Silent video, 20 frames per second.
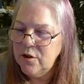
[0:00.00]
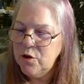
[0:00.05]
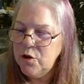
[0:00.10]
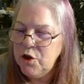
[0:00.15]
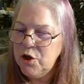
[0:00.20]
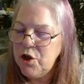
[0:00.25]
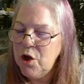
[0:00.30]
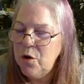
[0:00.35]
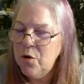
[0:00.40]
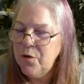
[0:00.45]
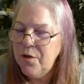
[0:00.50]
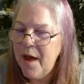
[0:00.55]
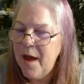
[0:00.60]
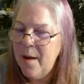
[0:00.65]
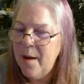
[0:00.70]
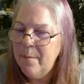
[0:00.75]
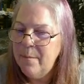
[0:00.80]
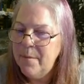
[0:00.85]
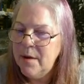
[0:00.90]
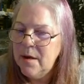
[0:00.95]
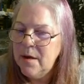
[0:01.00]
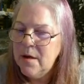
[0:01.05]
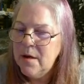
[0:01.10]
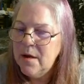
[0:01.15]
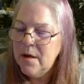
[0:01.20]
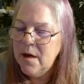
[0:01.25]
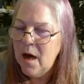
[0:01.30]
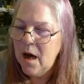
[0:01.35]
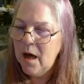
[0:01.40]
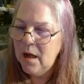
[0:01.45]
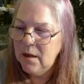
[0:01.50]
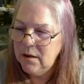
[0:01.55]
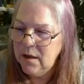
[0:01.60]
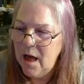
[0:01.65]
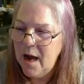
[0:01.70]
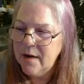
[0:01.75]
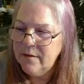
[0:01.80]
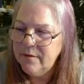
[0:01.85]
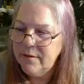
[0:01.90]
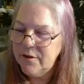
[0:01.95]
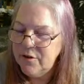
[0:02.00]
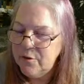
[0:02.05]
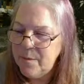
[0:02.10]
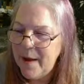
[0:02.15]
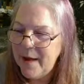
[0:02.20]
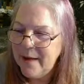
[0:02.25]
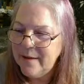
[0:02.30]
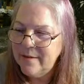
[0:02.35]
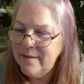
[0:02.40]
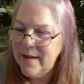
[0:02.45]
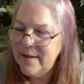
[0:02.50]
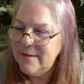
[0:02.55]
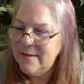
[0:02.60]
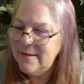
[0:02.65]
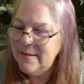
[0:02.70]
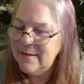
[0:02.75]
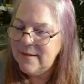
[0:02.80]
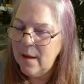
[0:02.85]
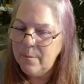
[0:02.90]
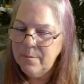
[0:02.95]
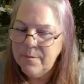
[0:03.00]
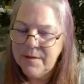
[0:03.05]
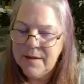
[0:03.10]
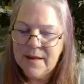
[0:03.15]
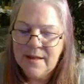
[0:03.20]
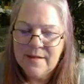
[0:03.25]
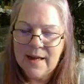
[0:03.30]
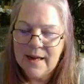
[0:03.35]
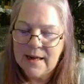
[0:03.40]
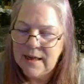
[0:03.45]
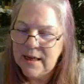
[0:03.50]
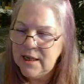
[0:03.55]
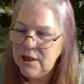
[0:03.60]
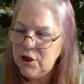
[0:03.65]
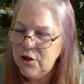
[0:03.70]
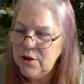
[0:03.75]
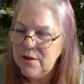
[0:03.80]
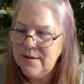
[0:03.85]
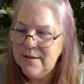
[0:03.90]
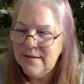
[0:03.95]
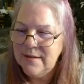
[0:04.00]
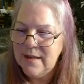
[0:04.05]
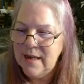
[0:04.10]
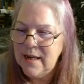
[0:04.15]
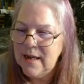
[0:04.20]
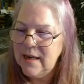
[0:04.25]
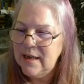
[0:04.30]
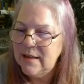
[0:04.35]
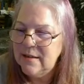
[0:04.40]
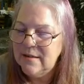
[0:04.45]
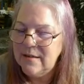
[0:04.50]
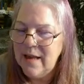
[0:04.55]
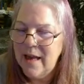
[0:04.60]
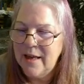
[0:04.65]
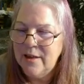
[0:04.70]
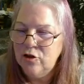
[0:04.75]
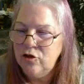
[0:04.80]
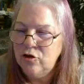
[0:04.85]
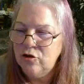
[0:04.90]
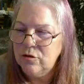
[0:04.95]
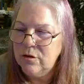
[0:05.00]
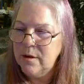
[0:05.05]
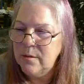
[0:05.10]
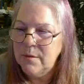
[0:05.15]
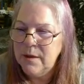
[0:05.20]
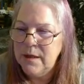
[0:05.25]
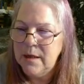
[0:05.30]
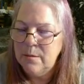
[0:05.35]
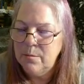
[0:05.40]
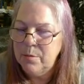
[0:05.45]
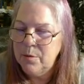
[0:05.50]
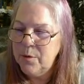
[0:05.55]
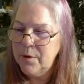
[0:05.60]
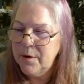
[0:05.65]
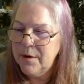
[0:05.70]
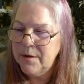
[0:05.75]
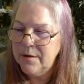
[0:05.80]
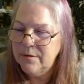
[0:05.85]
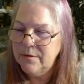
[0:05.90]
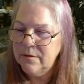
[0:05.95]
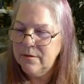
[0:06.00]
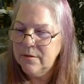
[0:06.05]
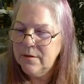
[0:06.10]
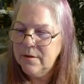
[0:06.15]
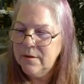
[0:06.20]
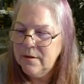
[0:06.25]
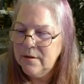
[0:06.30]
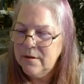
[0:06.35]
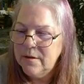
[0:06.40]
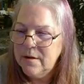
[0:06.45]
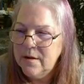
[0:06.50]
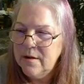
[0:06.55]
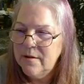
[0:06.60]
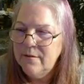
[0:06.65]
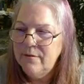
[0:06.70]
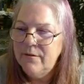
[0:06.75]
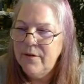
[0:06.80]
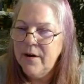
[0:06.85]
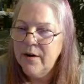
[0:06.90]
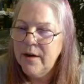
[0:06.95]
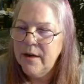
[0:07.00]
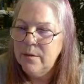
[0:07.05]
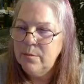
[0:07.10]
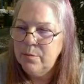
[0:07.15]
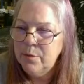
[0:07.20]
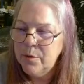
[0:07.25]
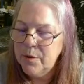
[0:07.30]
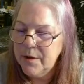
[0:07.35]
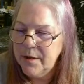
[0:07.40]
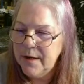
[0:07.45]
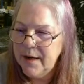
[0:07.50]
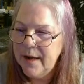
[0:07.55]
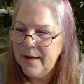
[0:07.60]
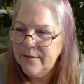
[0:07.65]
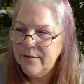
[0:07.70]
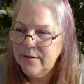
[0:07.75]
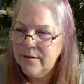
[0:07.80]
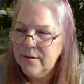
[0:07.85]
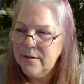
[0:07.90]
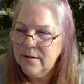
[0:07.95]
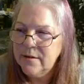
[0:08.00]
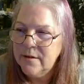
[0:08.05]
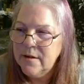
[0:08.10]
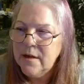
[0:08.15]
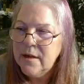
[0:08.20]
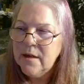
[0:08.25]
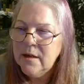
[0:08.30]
Yeah, you definitely do. You show them a lot of respect. There's something they need you to see, and it's extremely important.